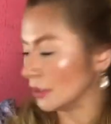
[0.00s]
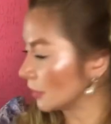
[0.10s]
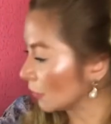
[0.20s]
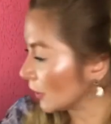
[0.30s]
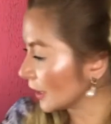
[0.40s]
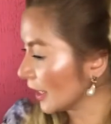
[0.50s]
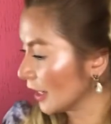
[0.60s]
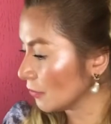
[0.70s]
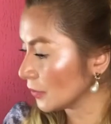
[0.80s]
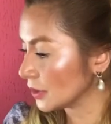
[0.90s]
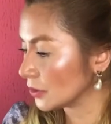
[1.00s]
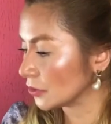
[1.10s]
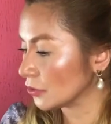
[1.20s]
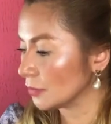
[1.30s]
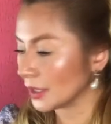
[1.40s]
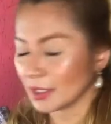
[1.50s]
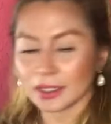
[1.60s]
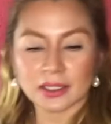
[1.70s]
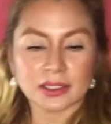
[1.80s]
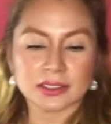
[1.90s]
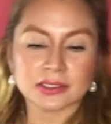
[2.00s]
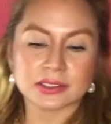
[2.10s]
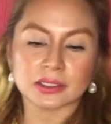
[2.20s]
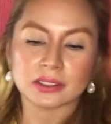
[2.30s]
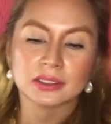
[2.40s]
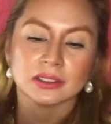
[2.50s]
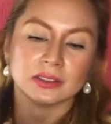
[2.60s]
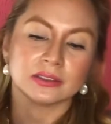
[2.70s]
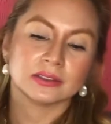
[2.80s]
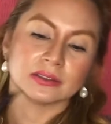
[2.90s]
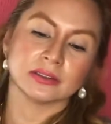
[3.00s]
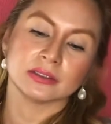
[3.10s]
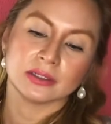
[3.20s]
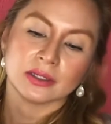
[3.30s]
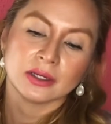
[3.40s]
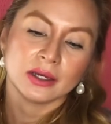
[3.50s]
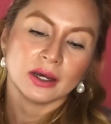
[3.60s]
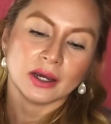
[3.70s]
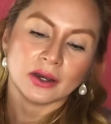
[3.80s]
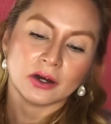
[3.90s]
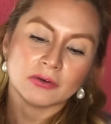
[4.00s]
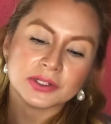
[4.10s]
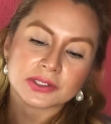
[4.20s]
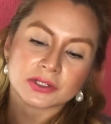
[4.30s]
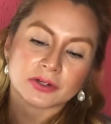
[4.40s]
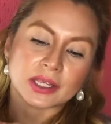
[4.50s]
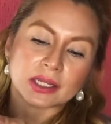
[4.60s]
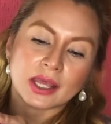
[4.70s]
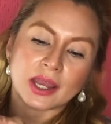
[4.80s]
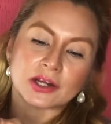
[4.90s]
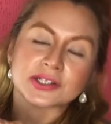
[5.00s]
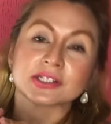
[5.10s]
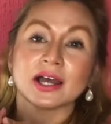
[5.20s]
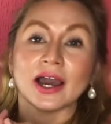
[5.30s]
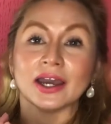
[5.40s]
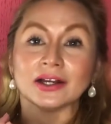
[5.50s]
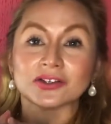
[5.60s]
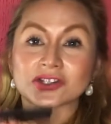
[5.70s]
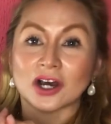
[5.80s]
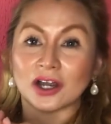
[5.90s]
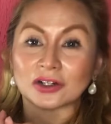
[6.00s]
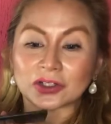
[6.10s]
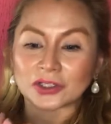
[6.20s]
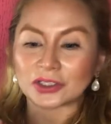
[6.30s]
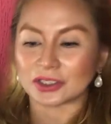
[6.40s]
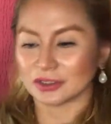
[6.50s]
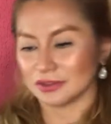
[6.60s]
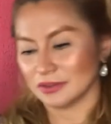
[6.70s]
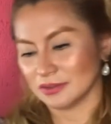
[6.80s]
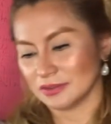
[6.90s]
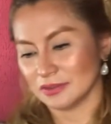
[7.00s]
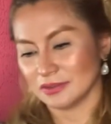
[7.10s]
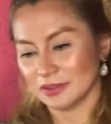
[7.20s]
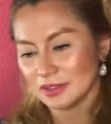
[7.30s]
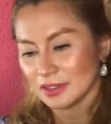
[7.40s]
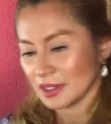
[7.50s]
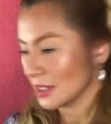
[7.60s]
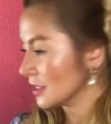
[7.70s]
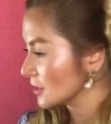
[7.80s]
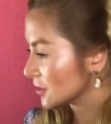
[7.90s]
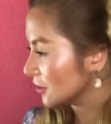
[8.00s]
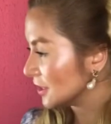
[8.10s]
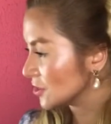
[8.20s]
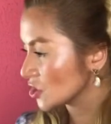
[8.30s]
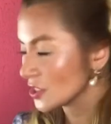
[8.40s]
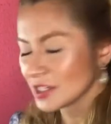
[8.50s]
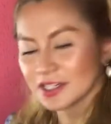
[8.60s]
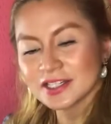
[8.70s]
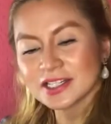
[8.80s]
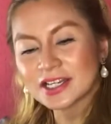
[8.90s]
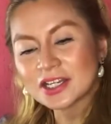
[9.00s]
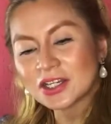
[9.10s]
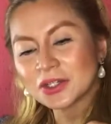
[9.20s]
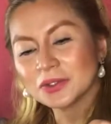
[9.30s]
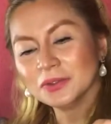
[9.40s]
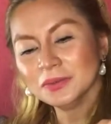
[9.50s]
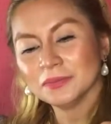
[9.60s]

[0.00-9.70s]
But what can we do because I always create hairstyles on her. So let's just continue.